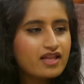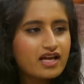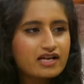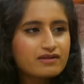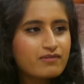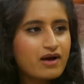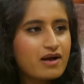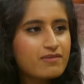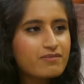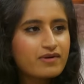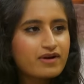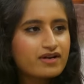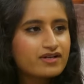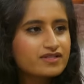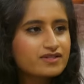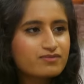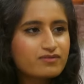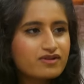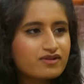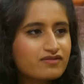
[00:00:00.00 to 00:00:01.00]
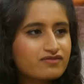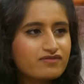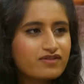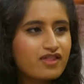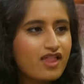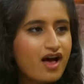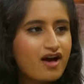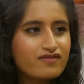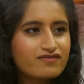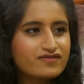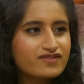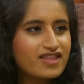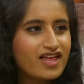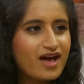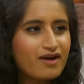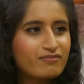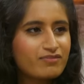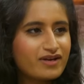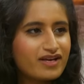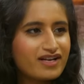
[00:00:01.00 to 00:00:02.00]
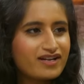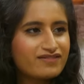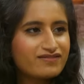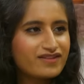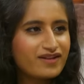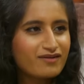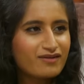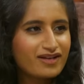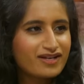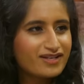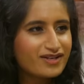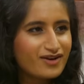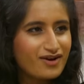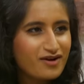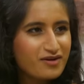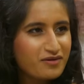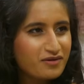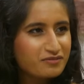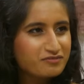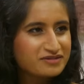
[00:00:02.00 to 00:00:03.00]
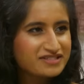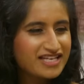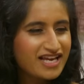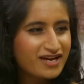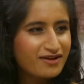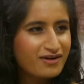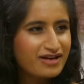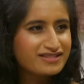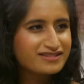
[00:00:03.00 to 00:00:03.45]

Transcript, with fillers: Like my parents would have loved that bit if they were like, you don't know what a potato